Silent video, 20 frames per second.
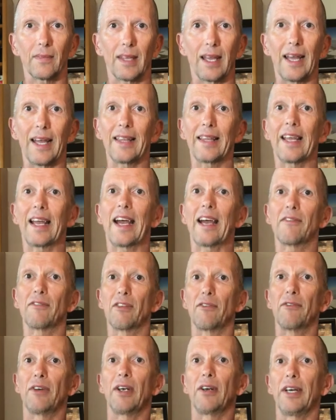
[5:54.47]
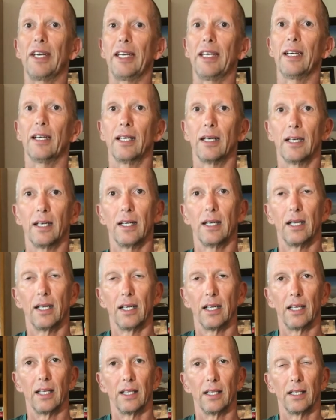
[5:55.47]
and they have the very
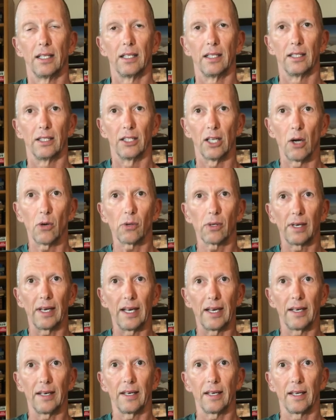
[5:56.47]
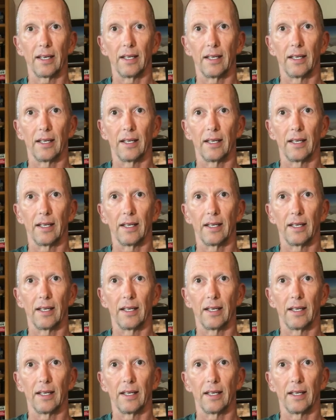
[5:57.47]
lower end